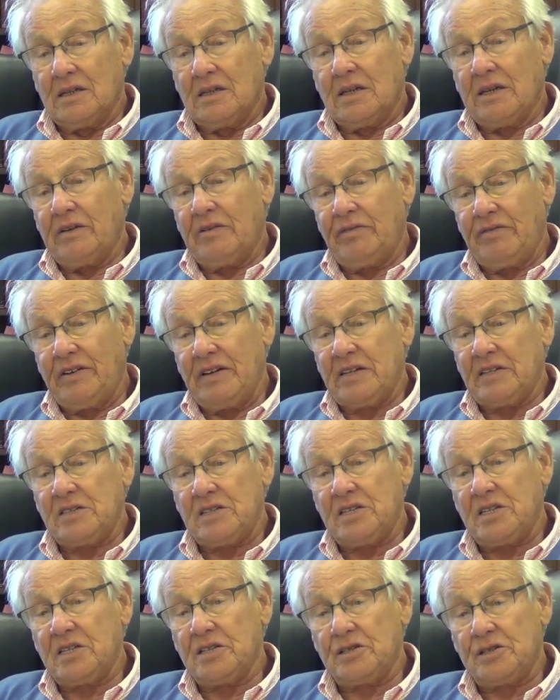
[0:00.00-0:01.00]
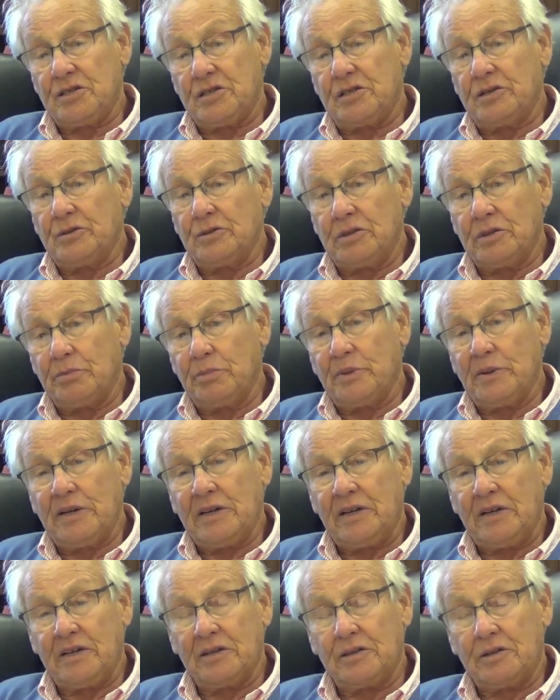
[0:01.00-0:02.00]
a fancy
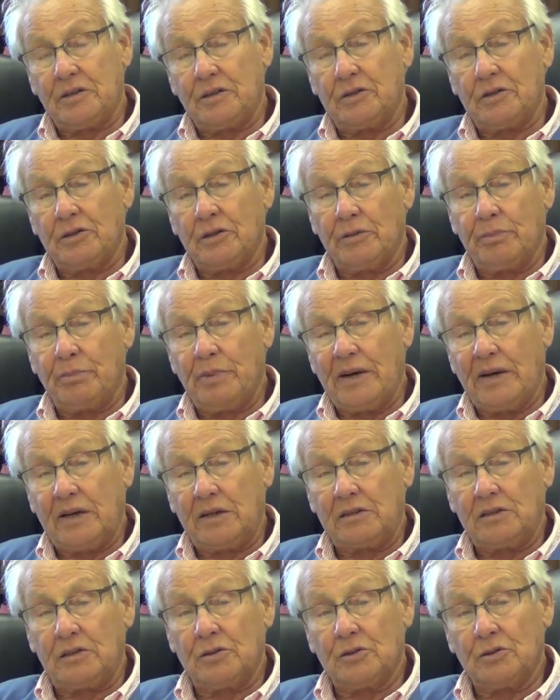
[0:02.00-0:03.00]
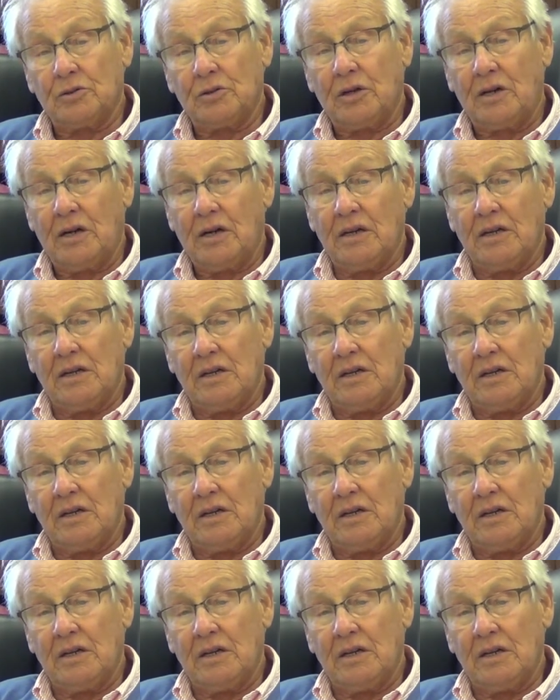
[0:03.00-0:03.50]
Studebaker to the back door